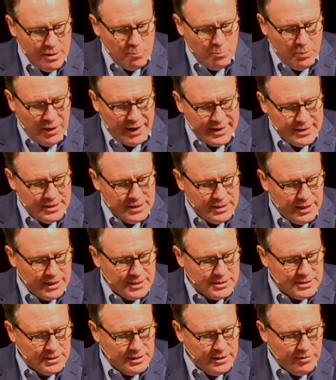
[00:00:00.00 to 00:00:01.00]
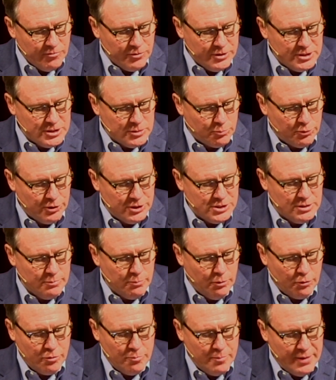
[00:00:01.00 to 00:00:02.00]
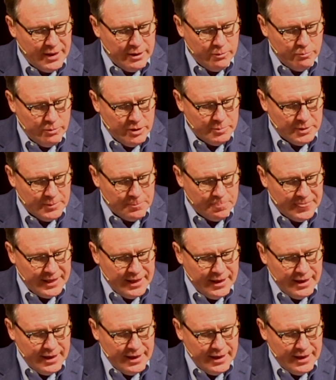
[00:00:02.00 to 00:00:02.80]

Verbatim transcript: binding and delivering to prison both men and women